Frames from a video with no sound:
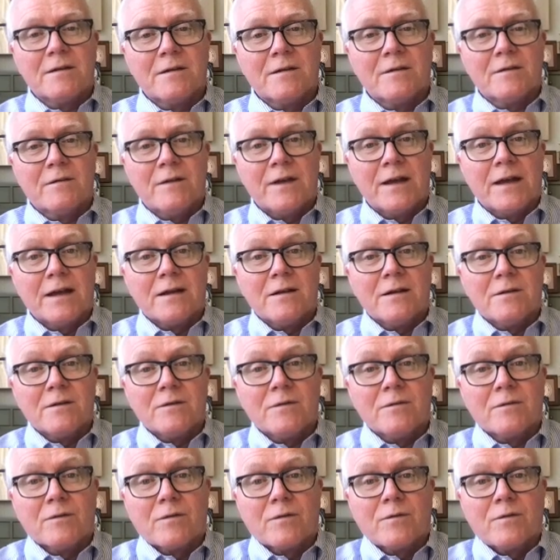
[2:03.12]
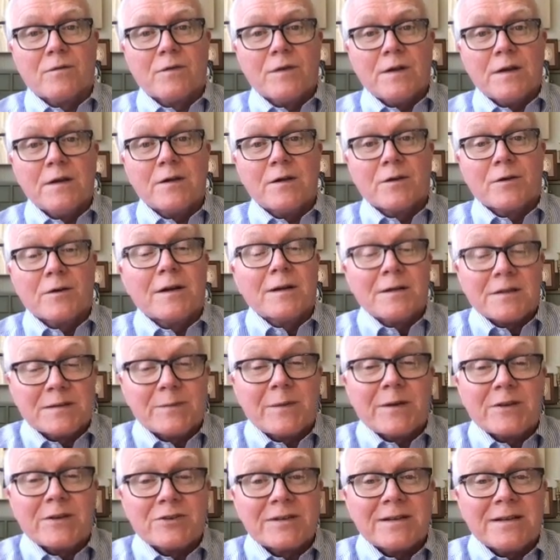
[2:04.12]
than theater,
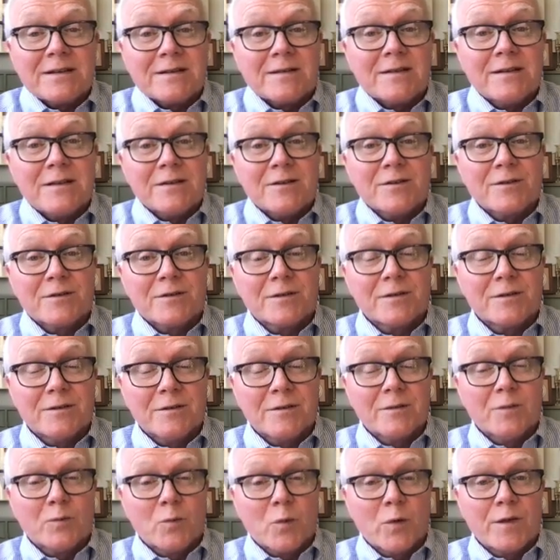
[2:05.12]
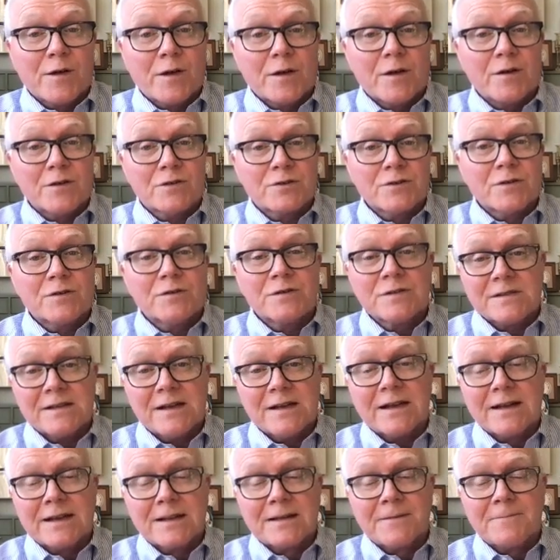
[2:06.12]
especially theater within a church setting.